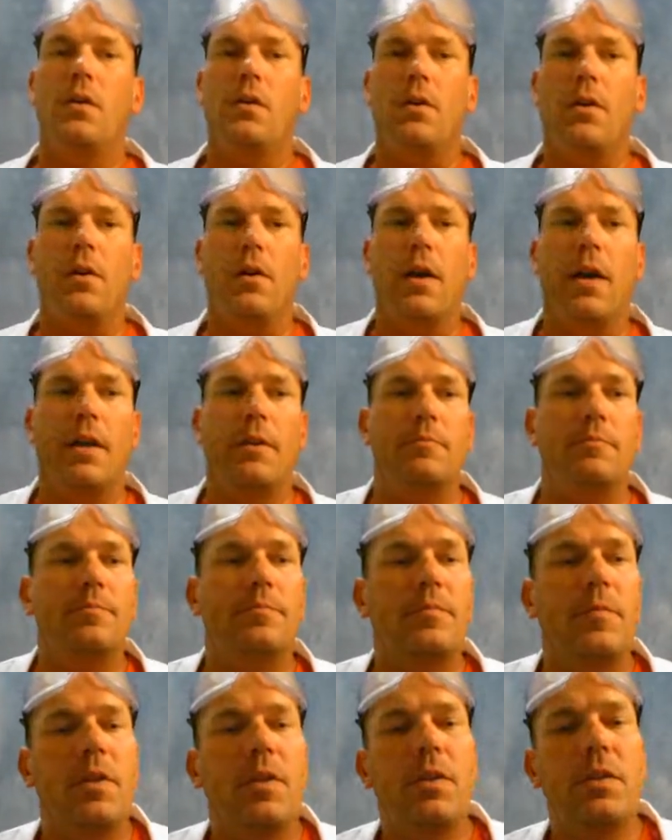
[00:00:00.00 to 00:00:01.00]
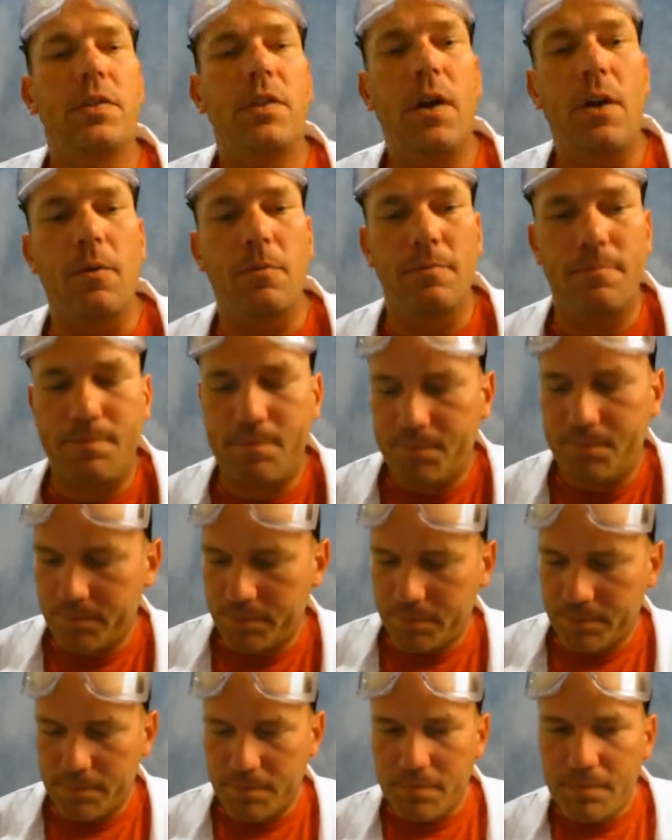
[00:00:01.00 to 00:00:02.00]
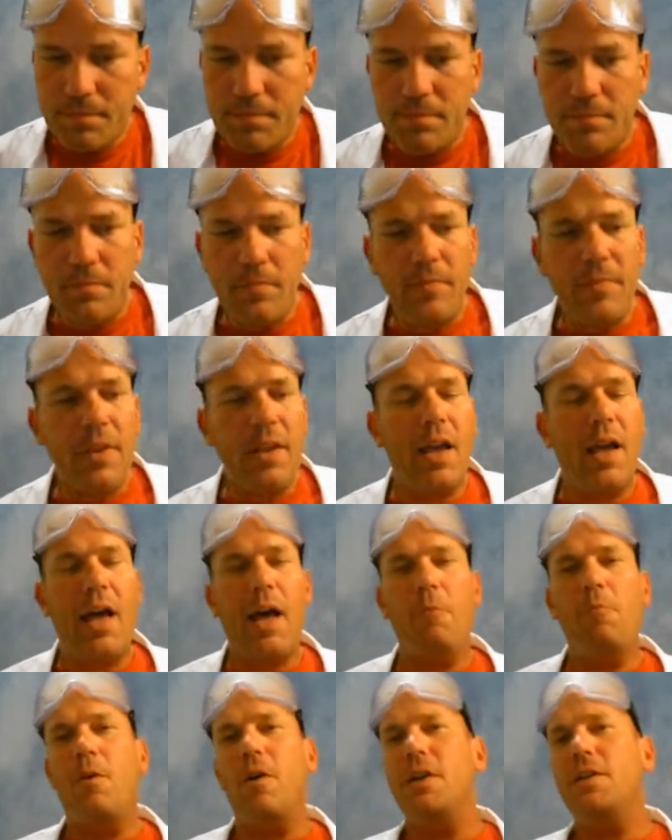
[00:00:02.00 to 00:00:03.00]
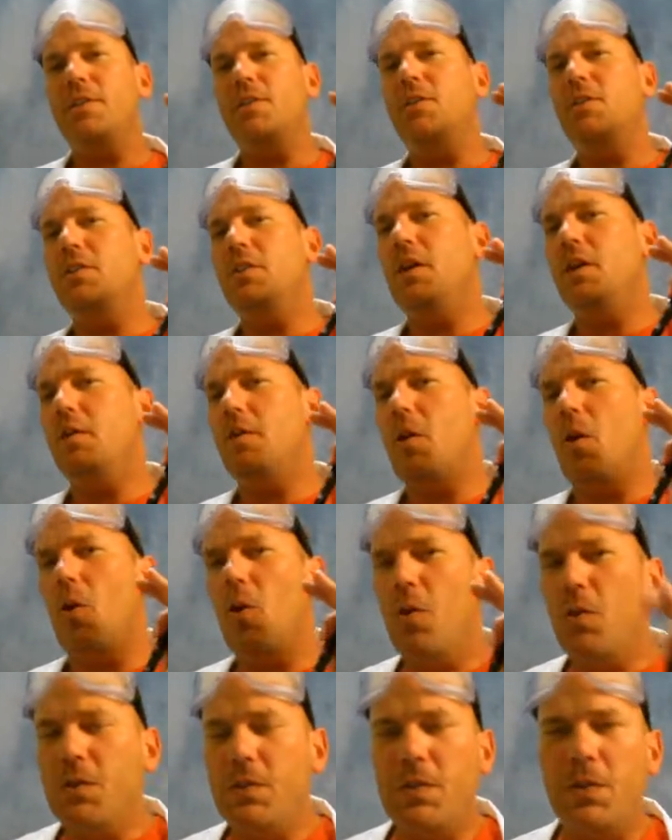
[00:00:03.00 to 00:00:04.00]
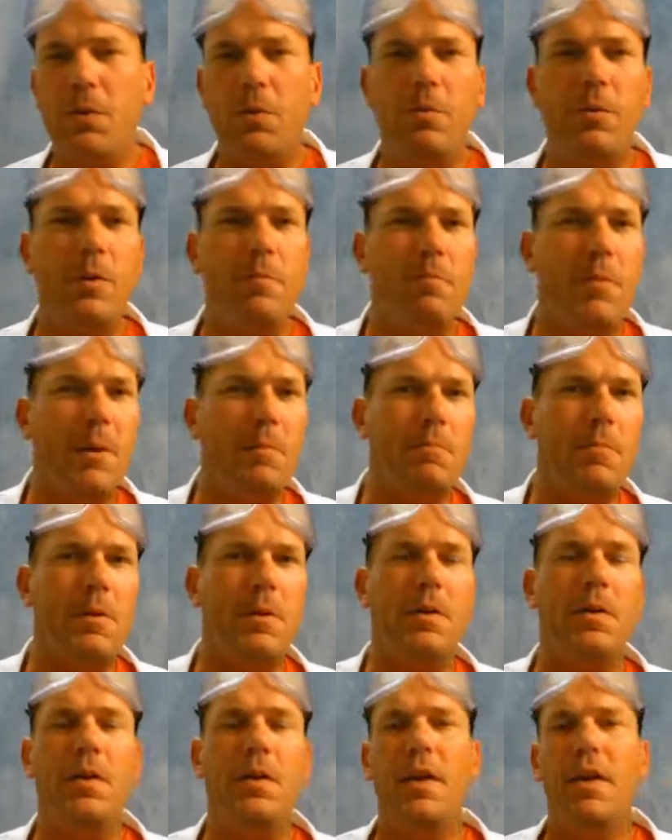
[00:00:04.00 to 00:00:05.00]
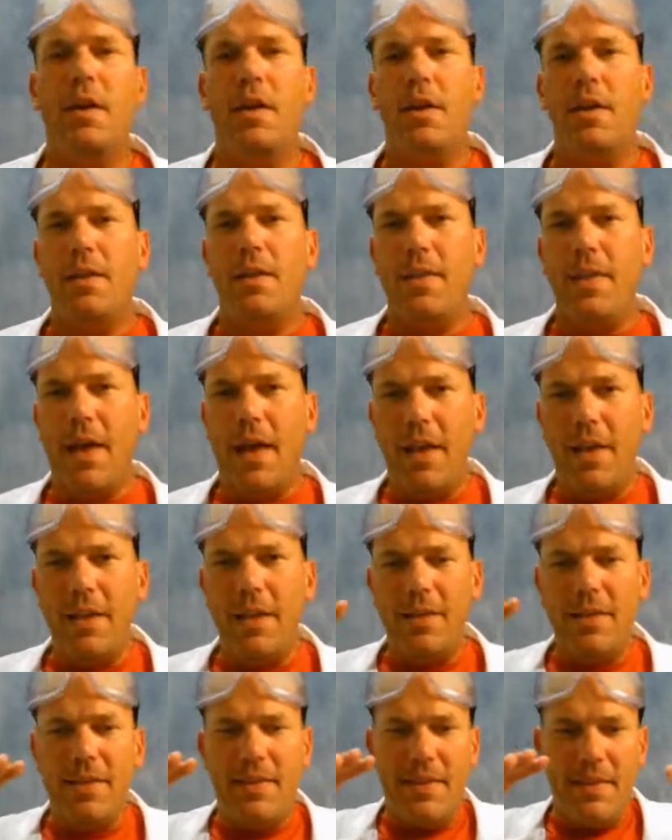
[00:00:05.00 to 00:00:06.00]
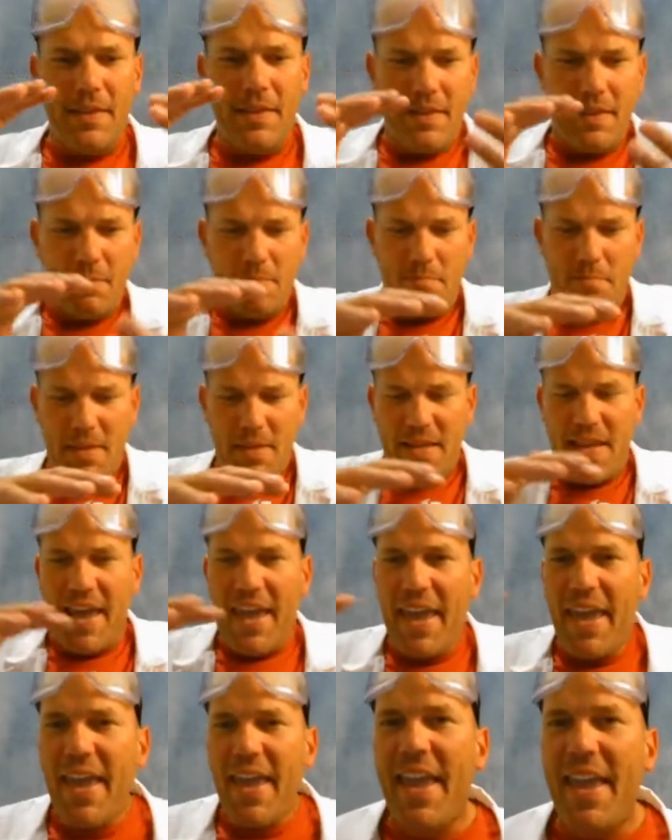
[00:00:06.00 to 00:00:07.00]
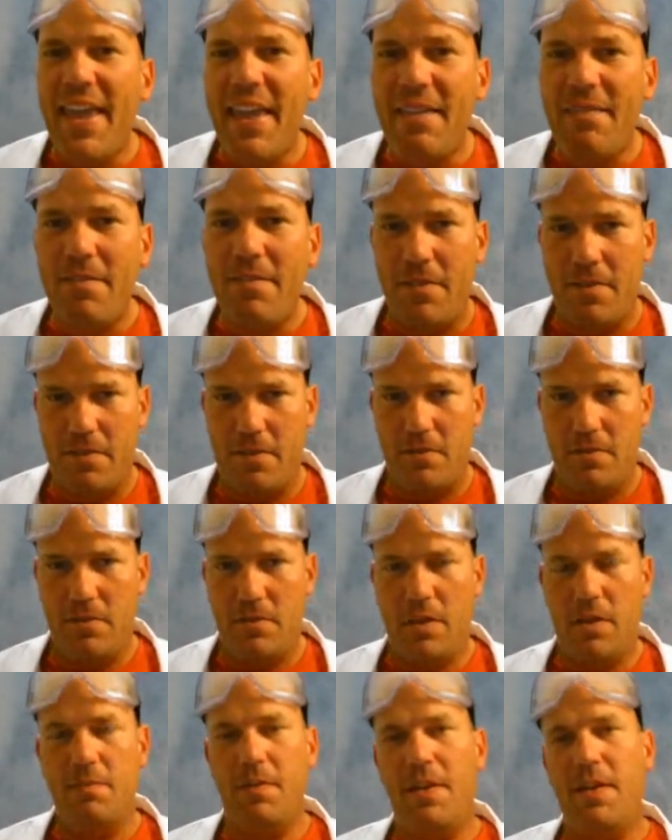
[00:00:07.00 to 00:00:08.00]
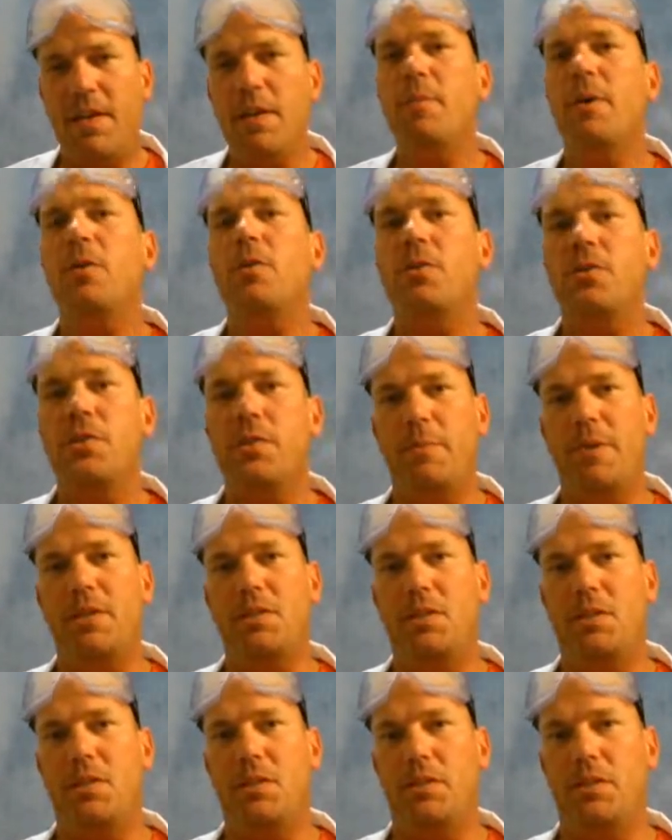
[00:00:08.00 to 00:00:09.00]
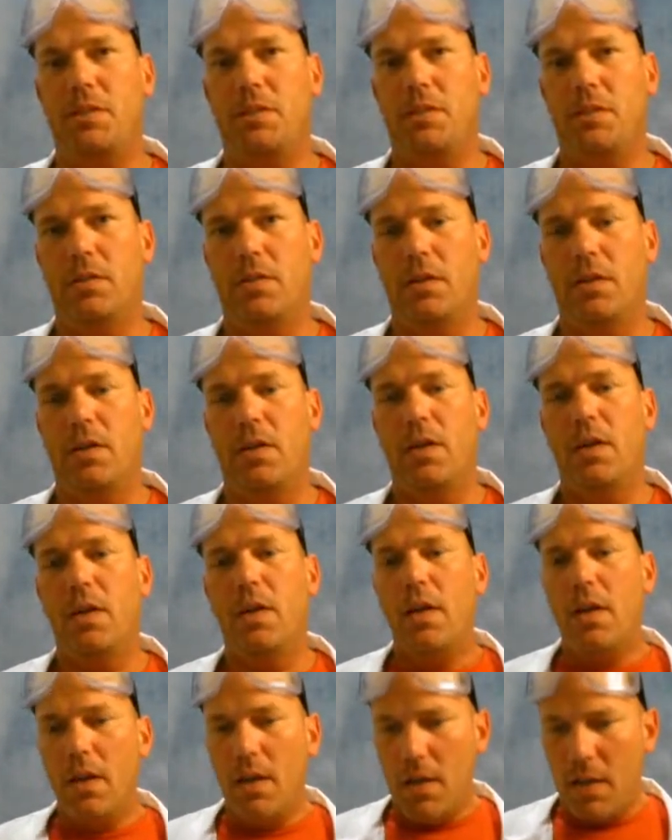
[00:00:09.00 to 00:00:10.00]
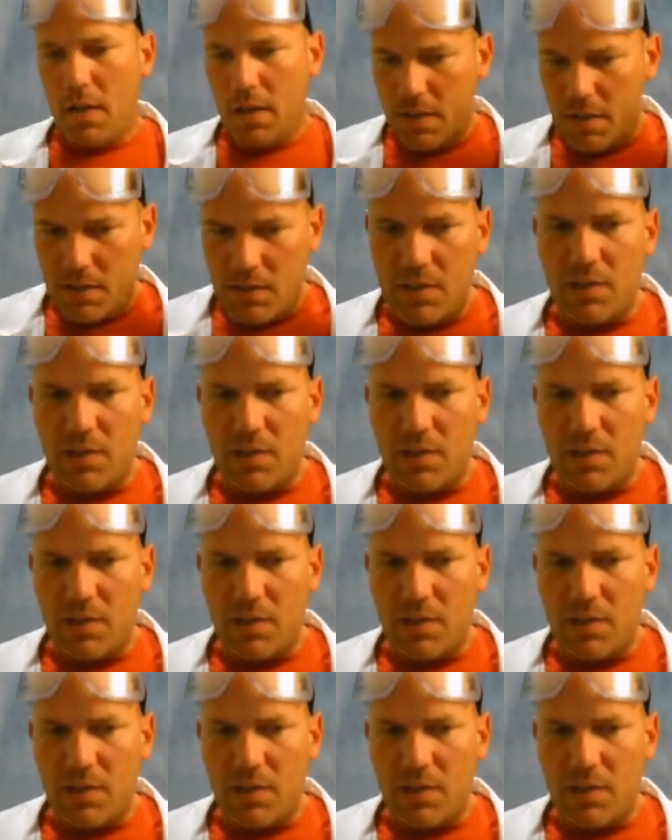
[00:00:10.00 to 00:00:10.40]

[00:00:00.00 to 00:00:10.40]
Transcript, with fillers: All right, so I want you to also remember that the behavior of a chemical species is